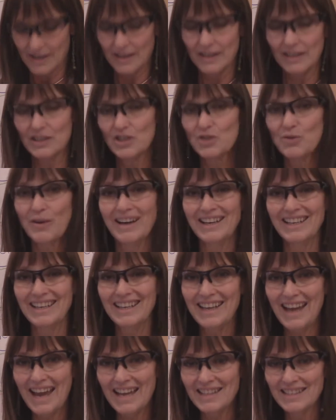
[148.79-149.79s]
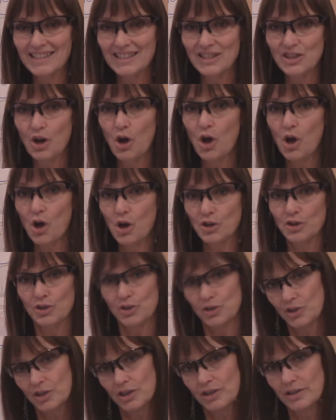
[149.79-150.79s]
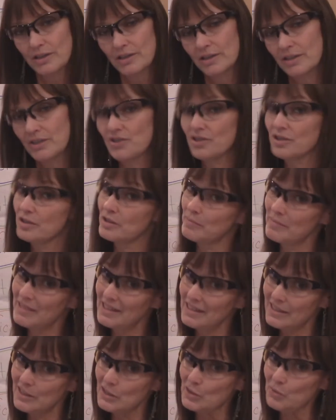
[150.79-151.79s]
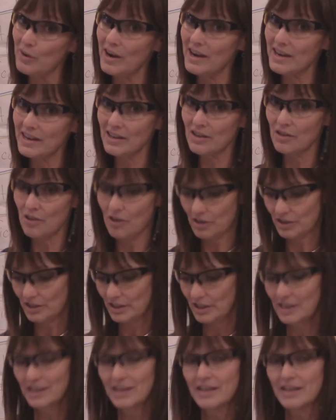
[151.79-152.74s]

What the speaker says: It's raining cats and dogs. It just means it's raining a lot.